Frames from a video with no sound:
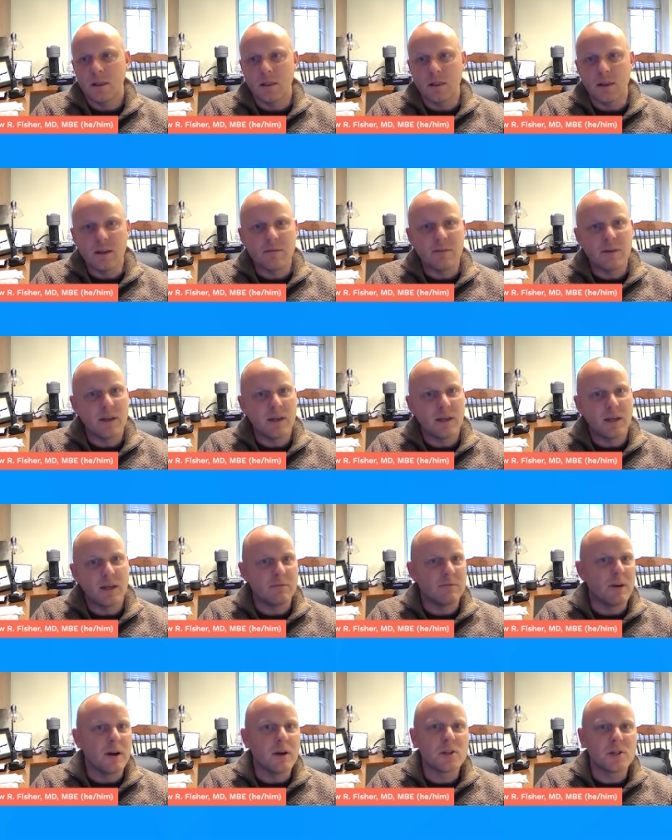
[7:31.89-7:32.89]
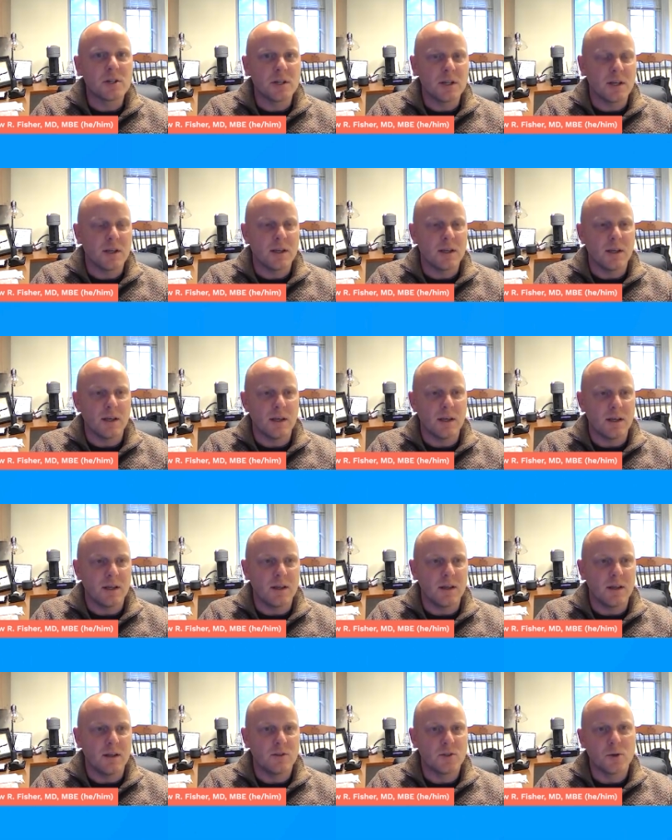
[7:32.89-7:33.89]
living and functioning
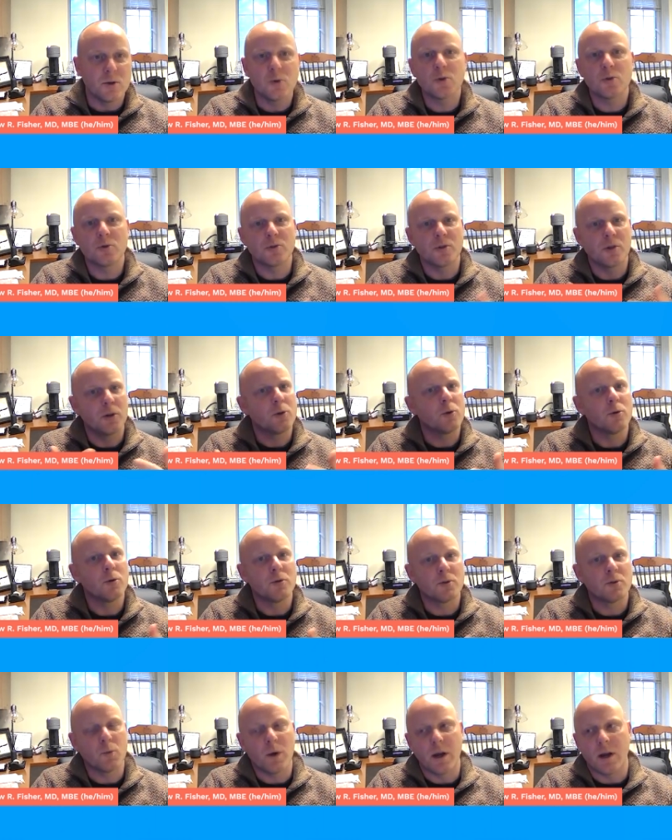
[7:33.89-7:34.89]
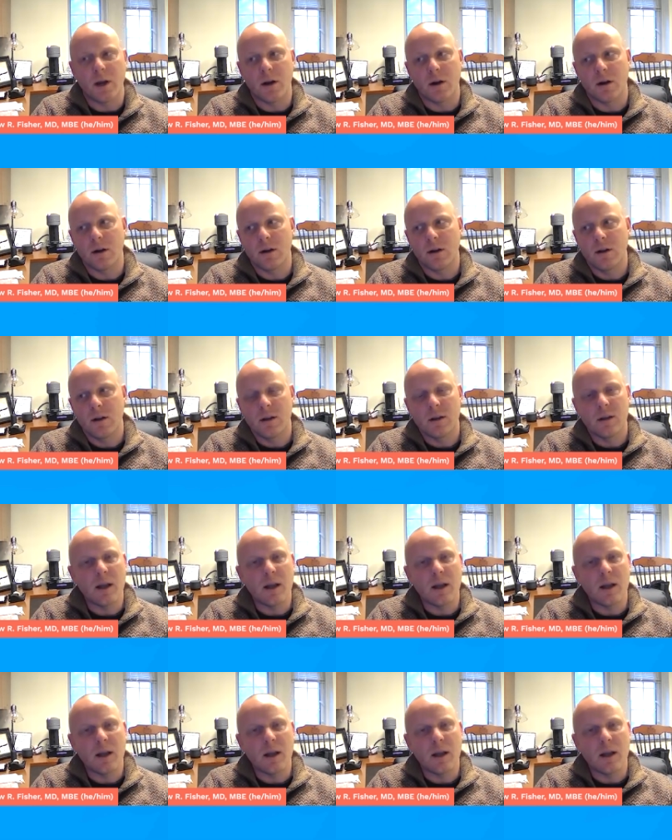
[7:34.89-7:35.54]
in social circles where